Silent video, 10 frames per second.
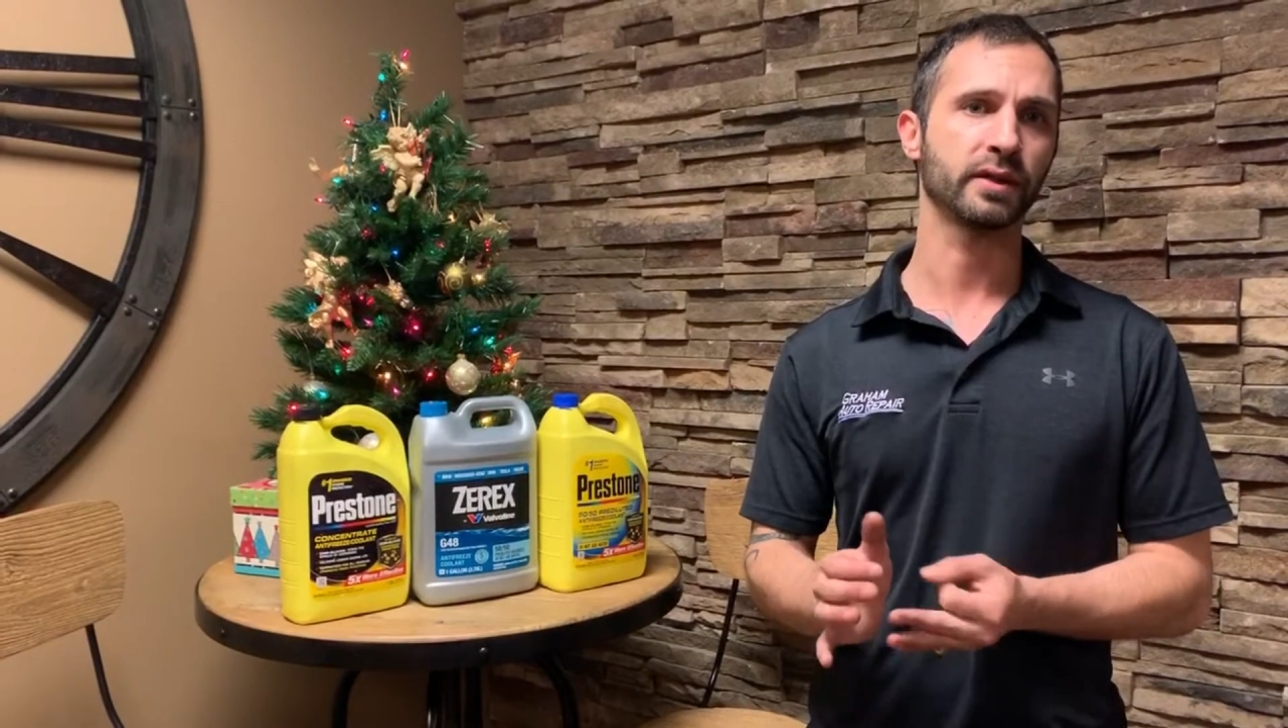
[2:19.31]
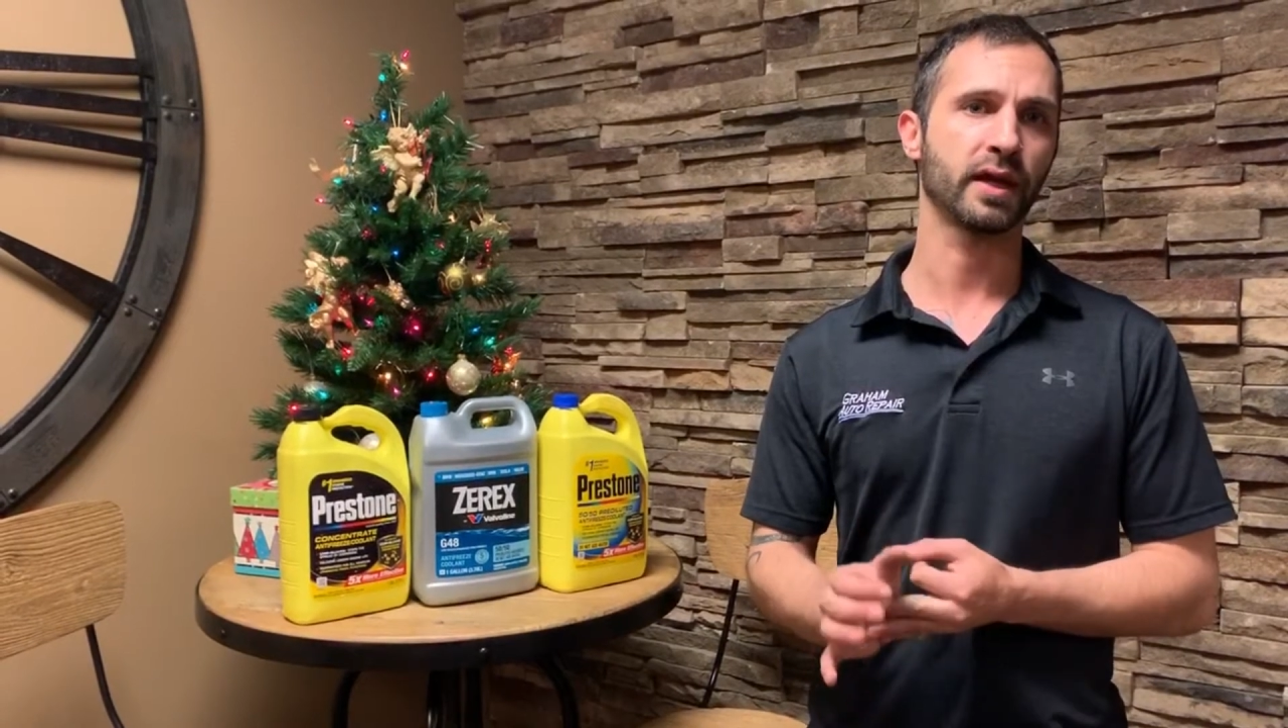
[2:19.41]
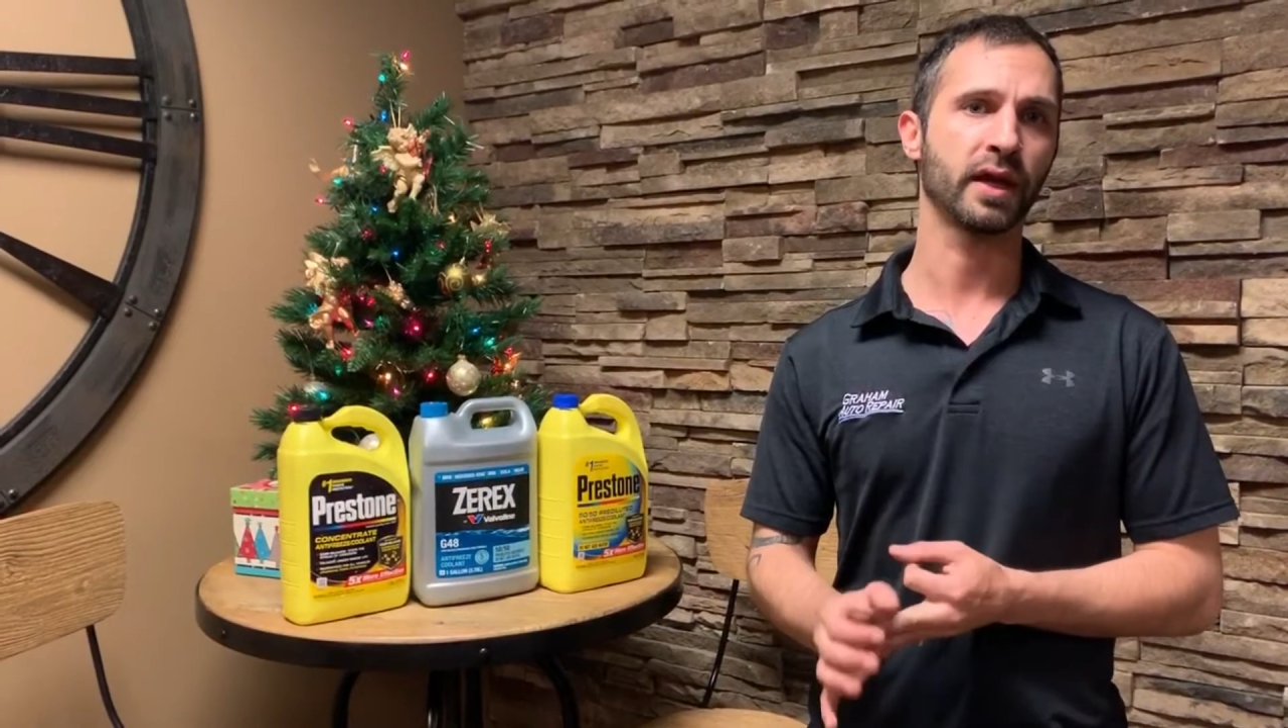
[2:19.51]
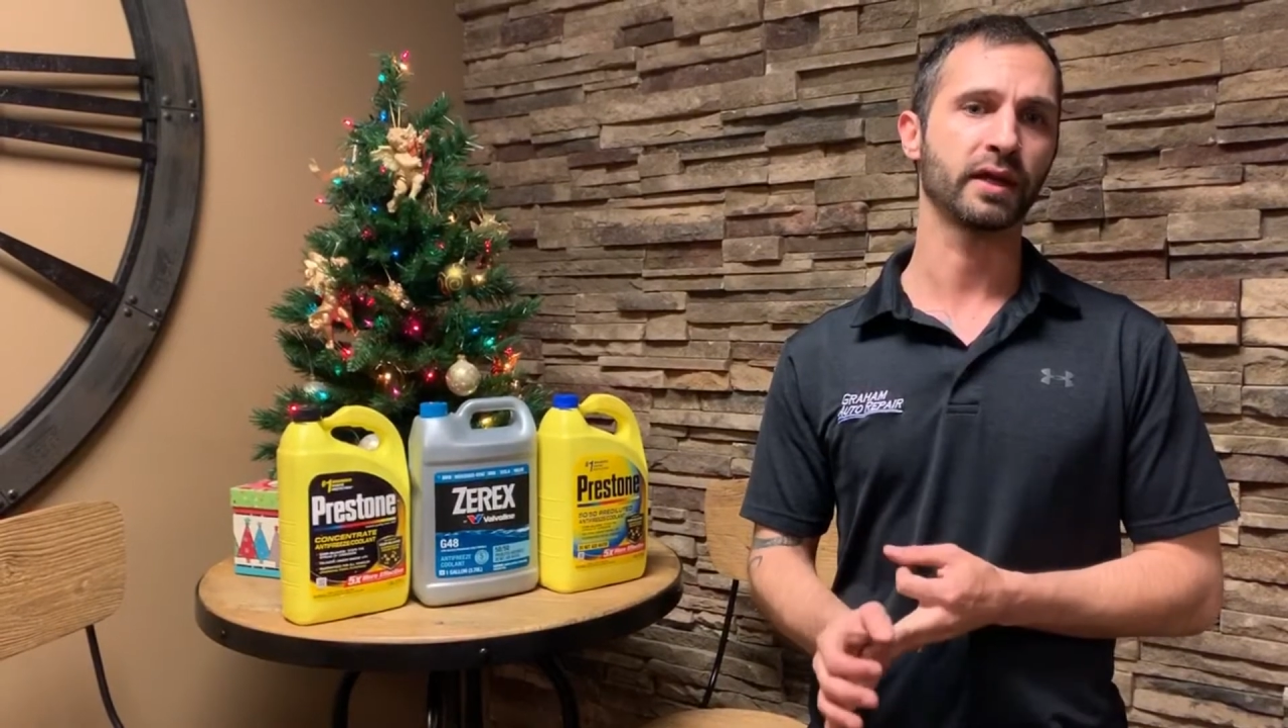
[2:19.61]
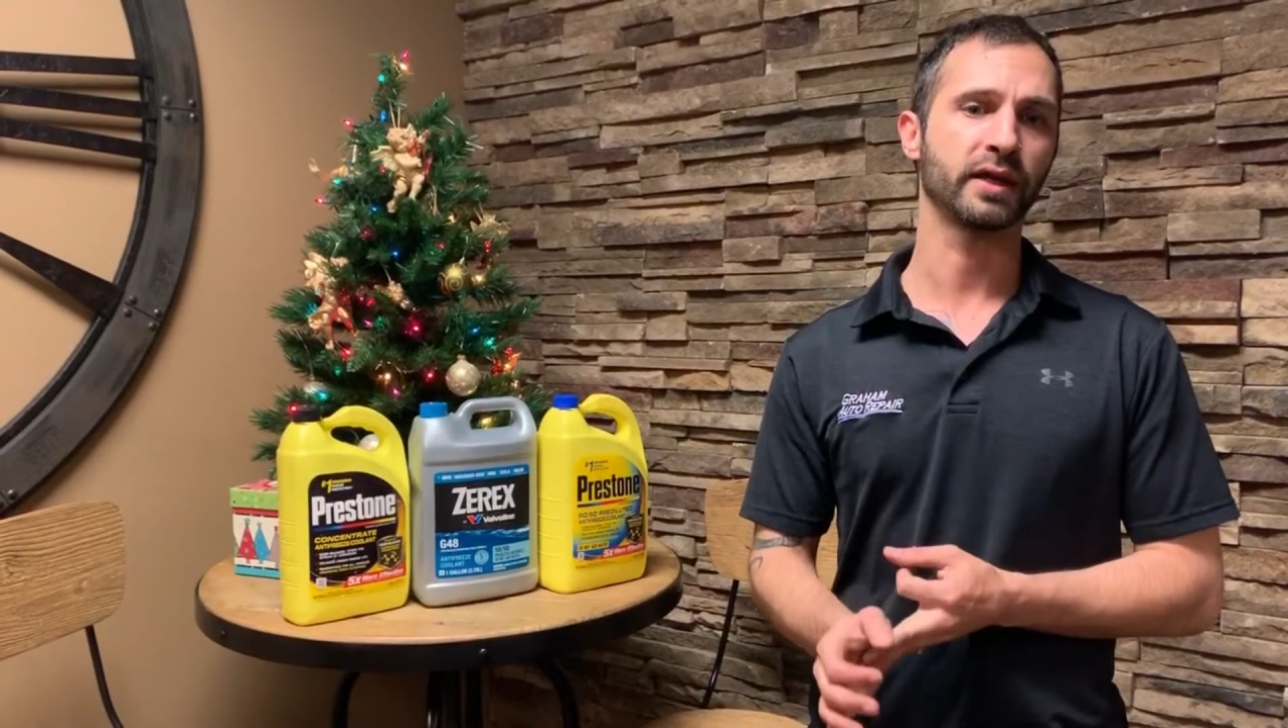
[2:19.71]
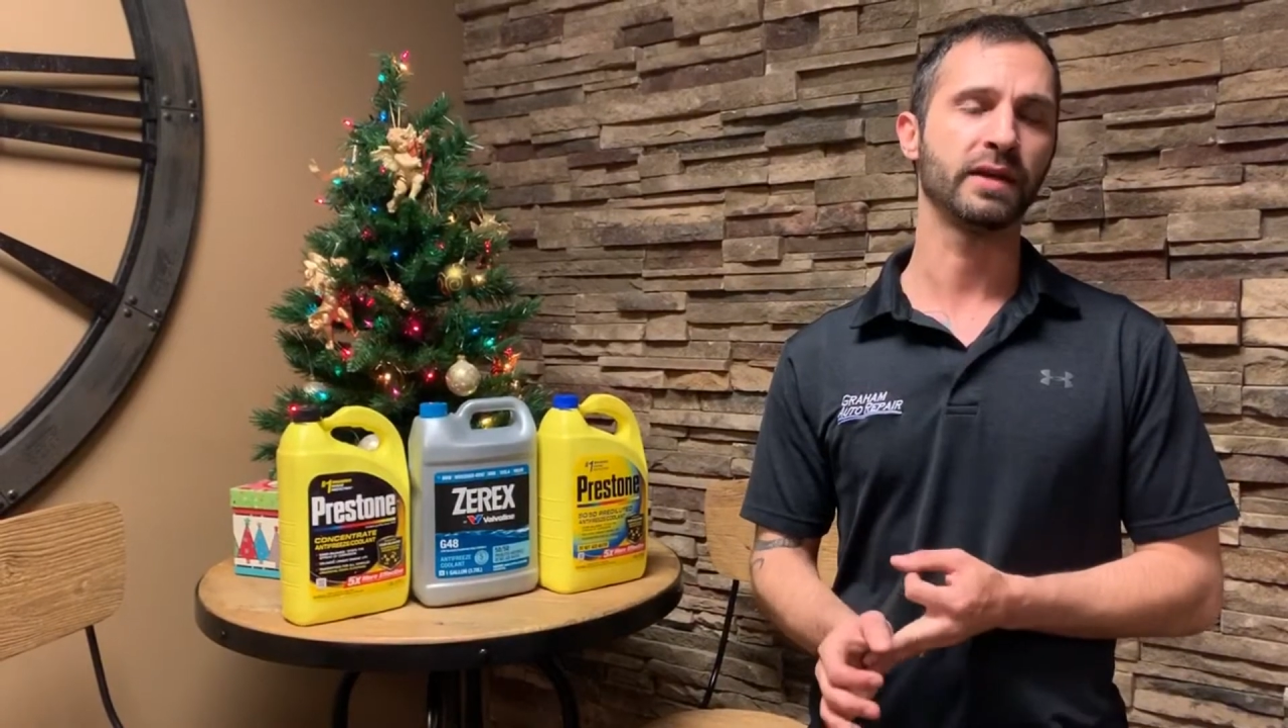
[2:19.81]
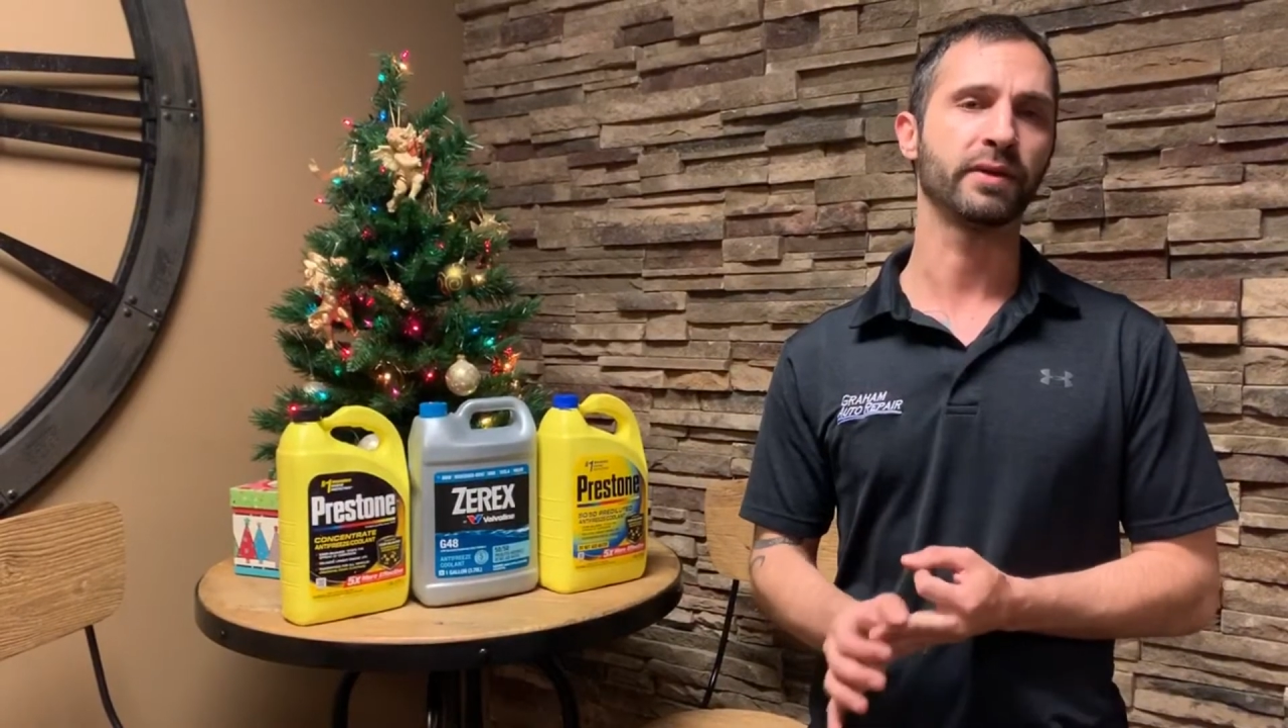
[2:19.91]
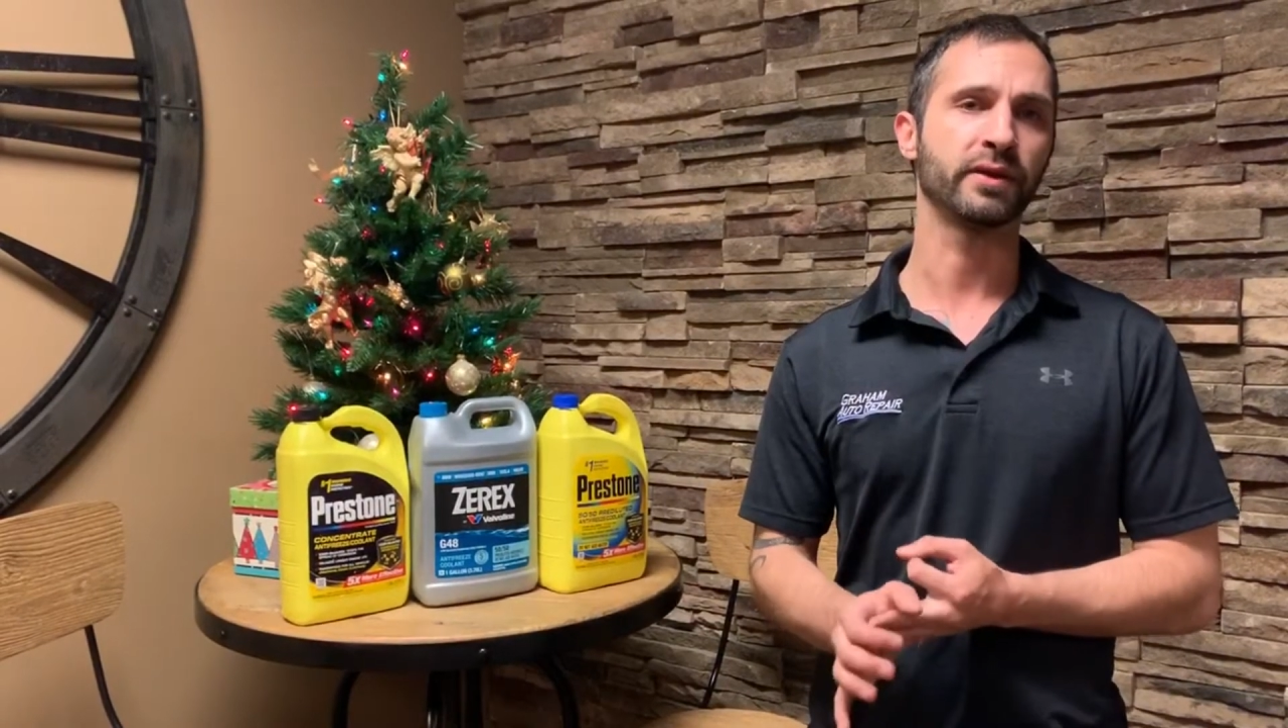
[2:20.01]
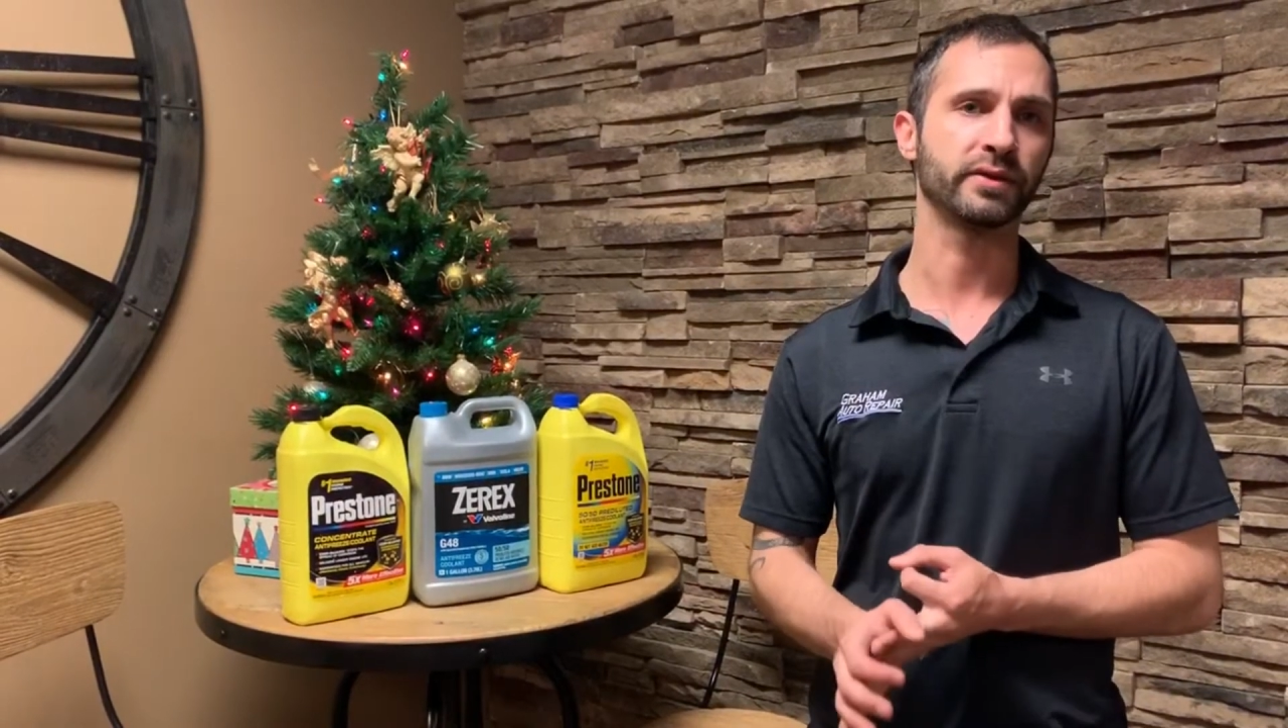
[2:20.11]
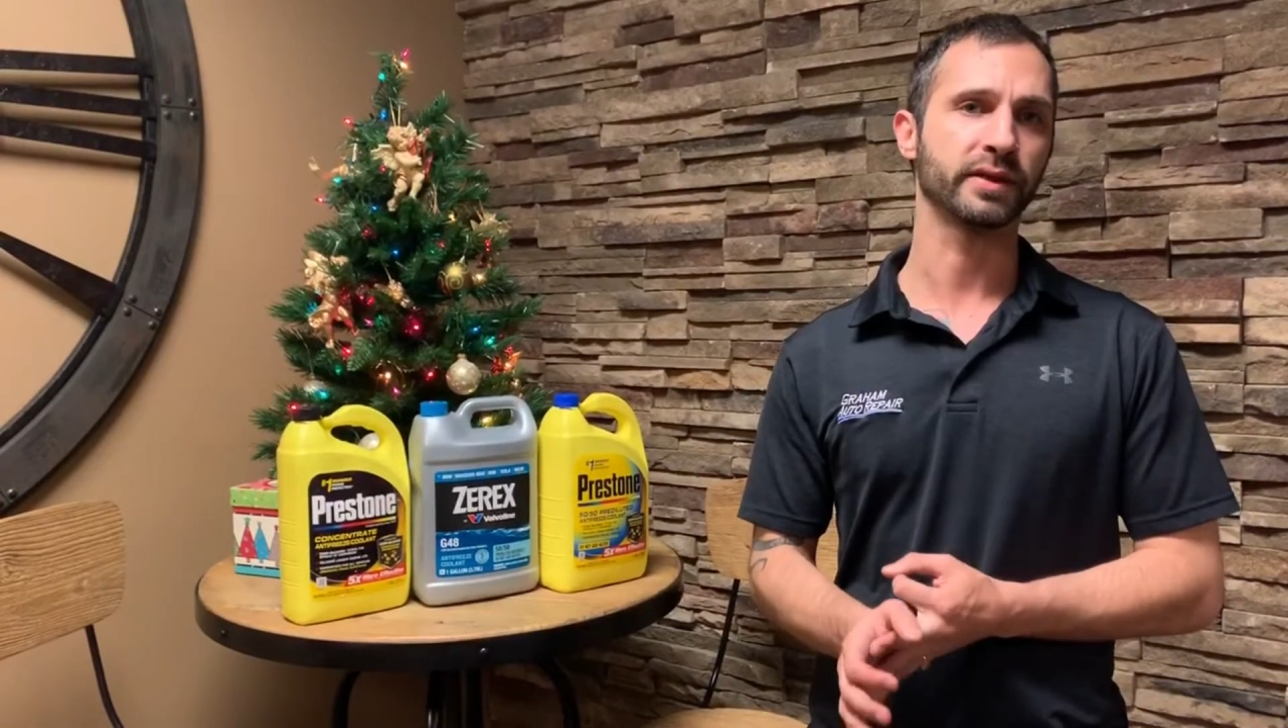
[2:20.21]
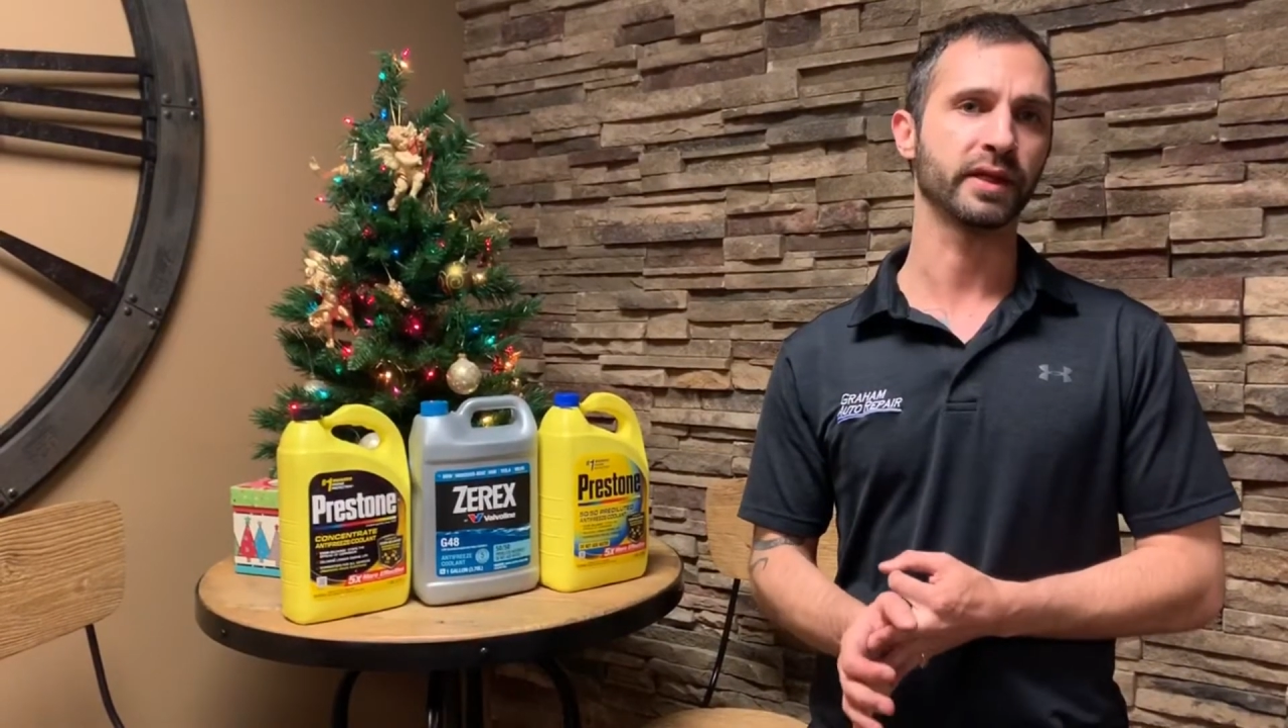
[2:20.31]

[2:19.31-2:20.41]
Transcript: and keeping those